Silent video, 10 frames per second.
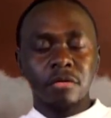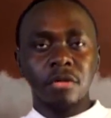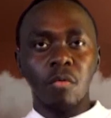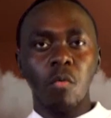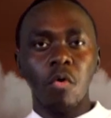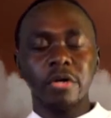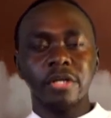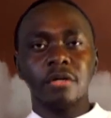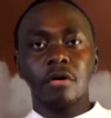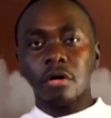the
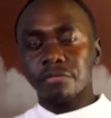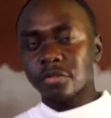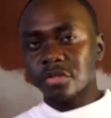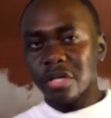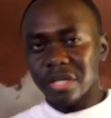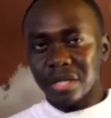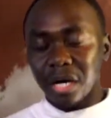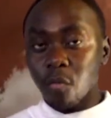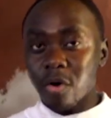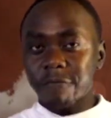warning of turning
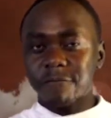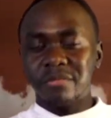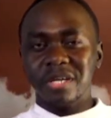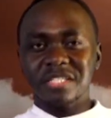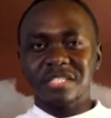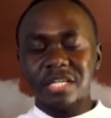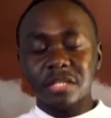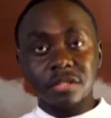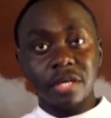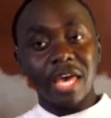away from their
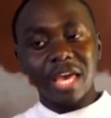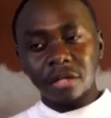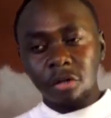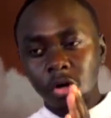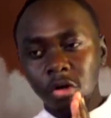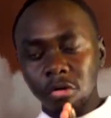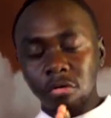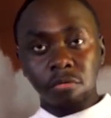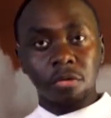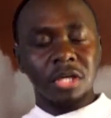sins and
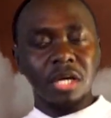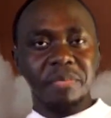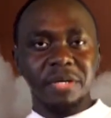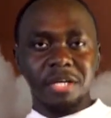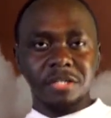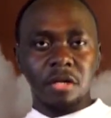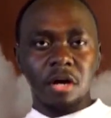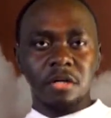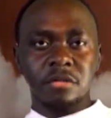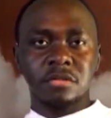keeping his
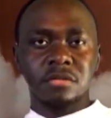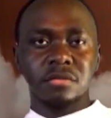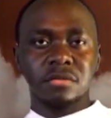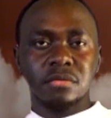laws.